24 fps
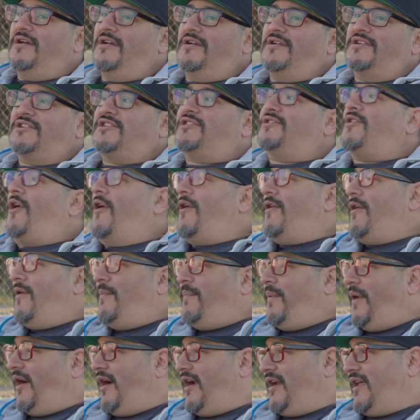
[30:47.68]
startup
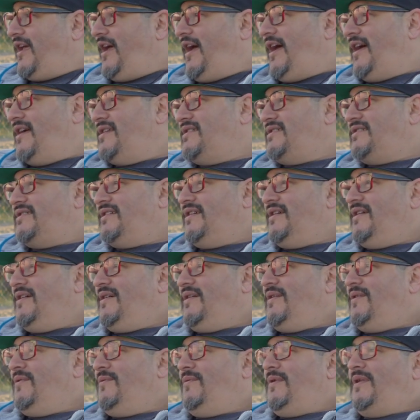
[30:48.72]
podcast
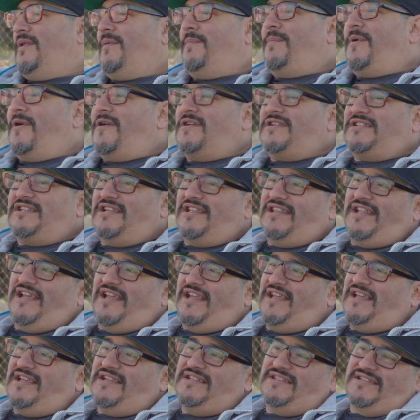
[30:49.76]
with a person that
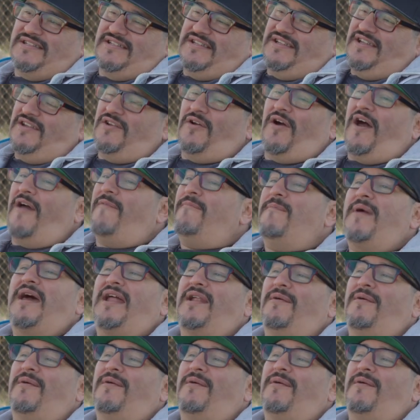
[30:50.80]
he's, you know, I met